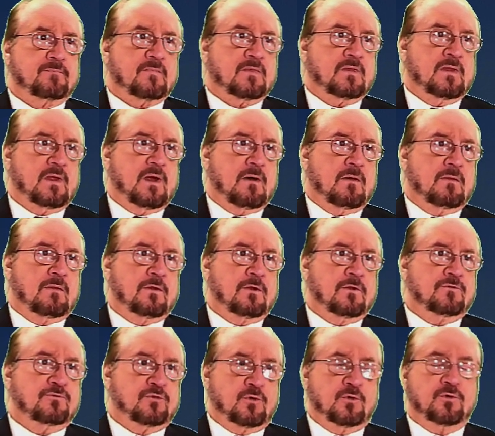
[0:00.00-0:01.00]
Now, the
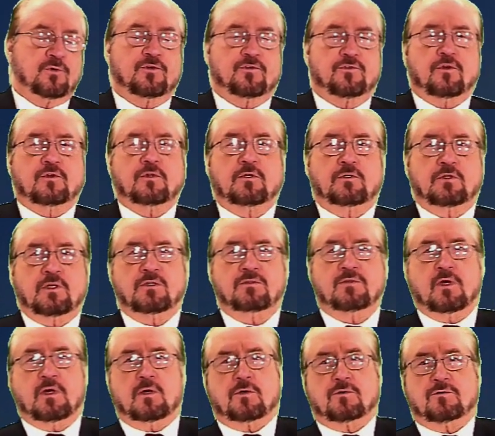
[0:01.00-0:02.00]
truth is in the
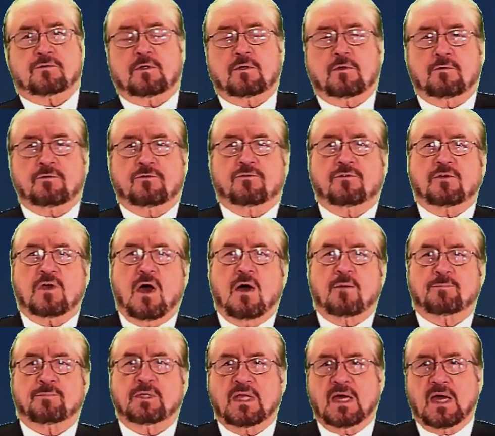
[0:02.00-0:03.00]
details, and this is
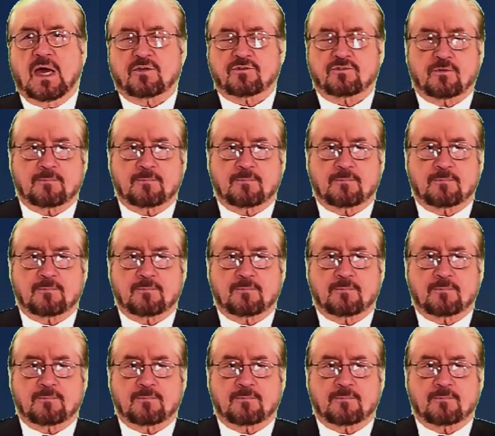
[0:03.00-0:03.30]
complex.